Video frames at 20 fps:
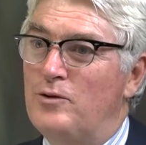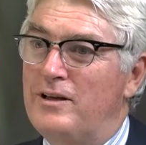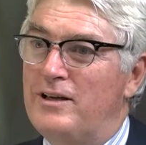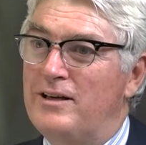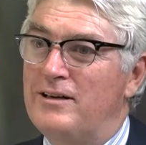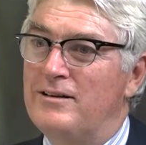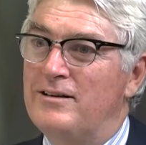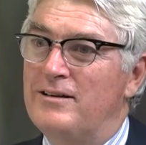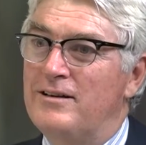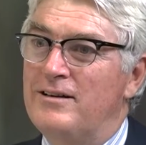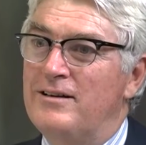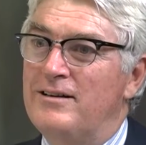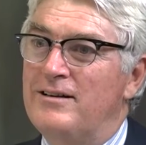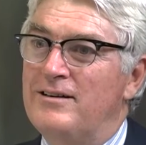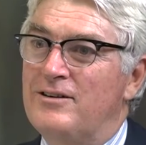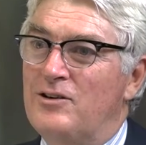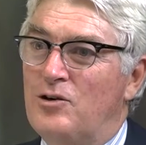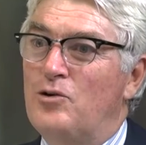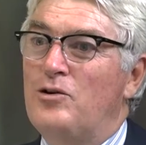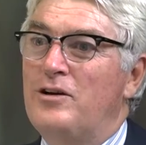there
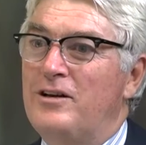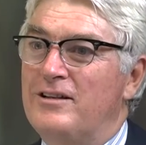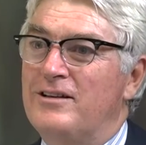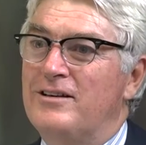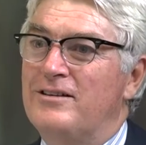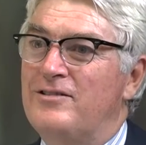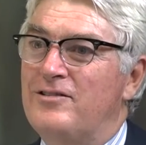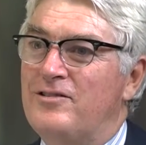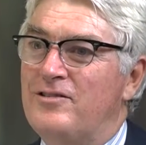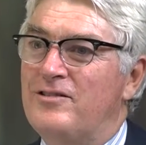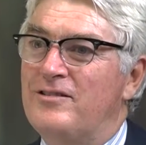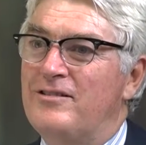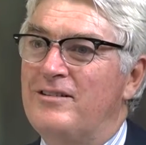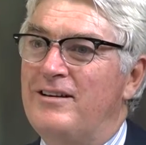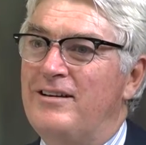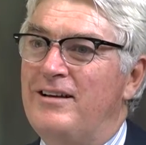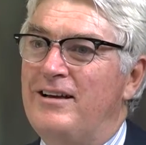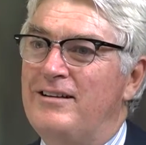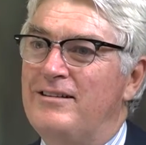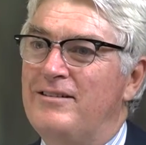cooking this,
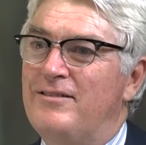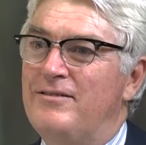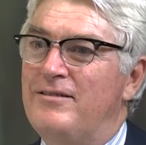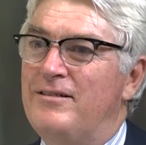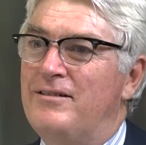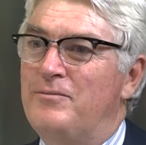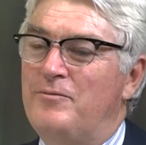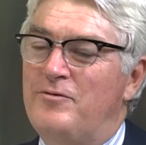and the